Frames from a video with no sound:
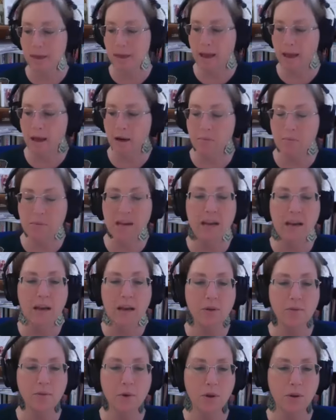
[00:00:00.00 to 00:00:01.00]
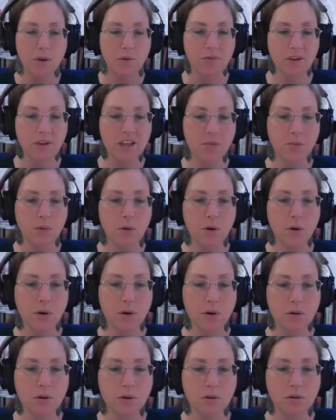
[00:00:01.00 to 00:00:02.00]
had a meeting of all the Facebook,
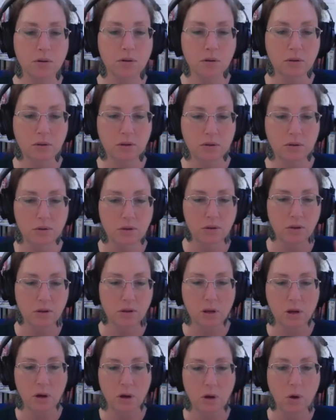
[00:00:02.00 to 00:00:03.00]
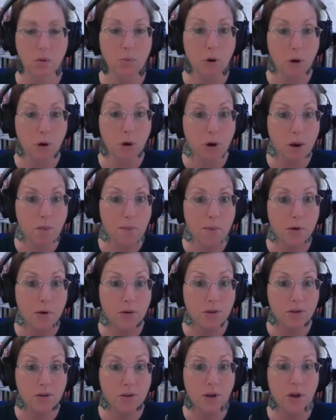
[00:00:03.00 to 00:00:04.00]

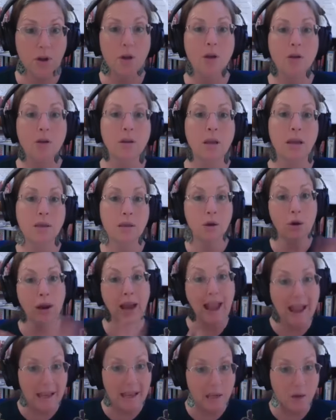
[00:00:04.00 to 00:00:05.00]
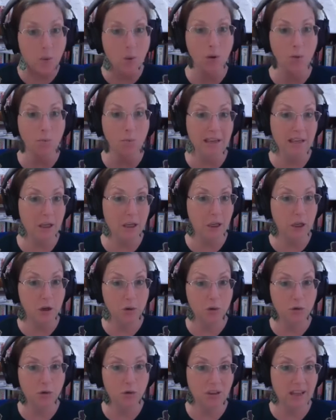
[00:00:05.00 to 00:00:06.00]
programmers, like their annual big,
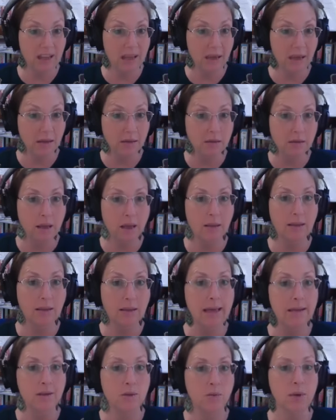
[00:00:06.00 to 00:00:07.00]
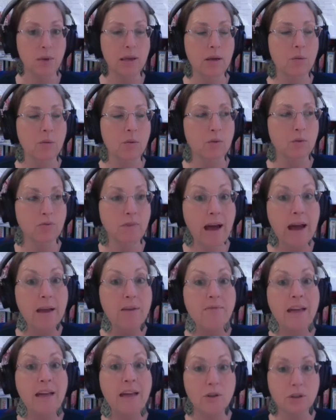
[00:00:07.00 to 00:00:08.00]
huge thing, like last week with
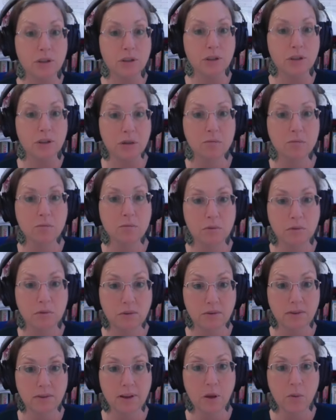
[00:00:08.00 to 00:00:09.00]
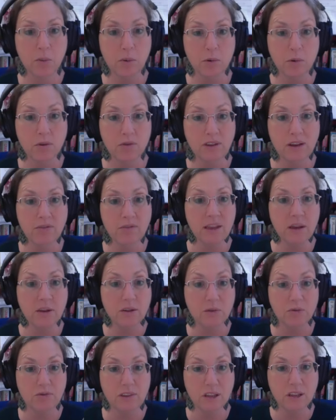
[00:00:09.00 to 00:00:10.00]
5,000 developers,
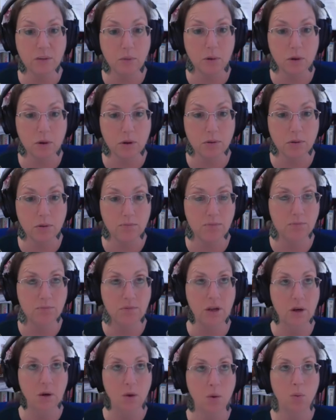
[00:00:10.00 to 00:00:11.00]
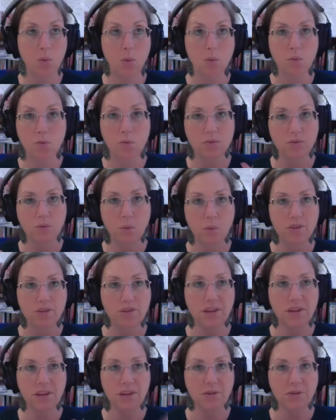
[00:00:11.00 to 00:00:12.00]
5,000 Facebook, whiz
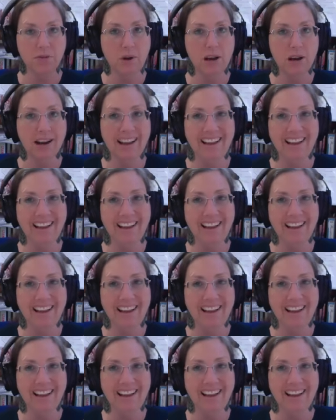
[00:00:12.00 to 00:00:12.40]
kids, right?